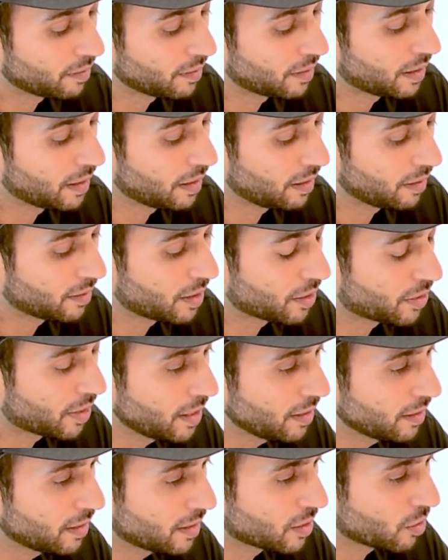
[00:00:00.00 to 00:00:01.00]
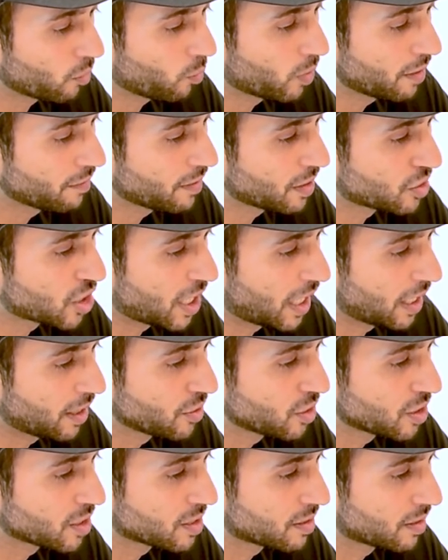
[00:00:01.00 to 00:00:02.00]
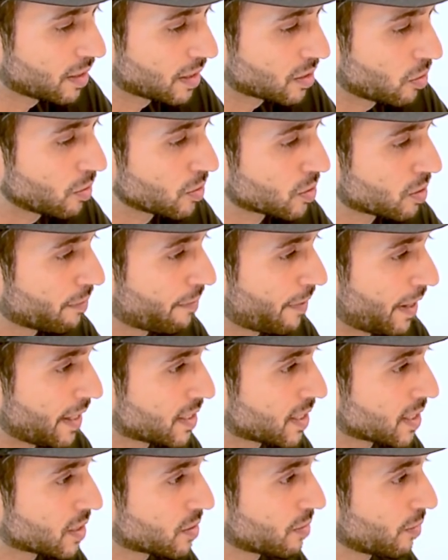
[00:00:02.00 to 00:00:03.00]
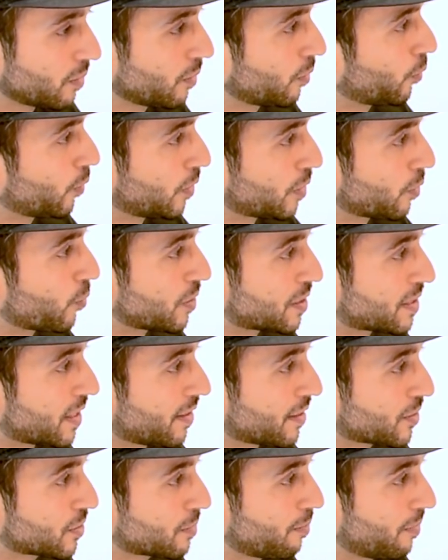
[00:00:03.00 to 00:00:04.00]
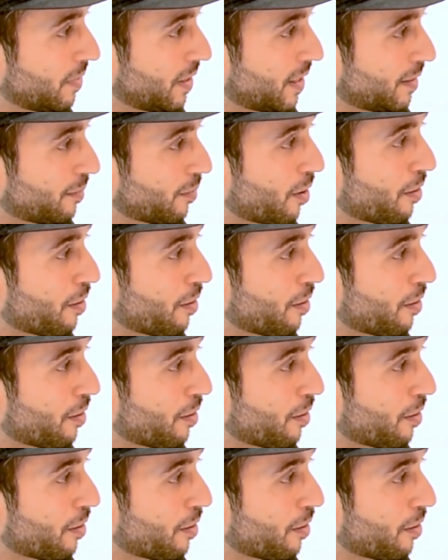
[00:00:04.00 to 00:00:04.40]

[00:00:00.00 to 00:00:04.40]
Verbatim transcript: The, the thing, that one of the challenges that's also faced is, we, we said this uh,